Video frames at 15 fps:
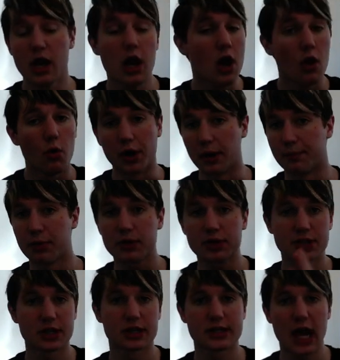We can push us in a
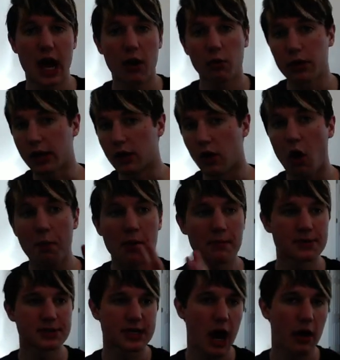tower, we can open up these
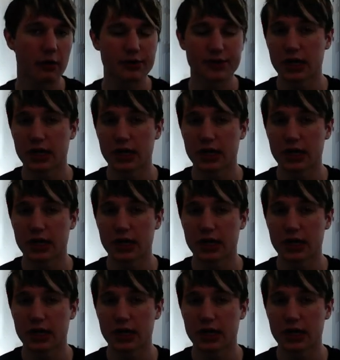towers,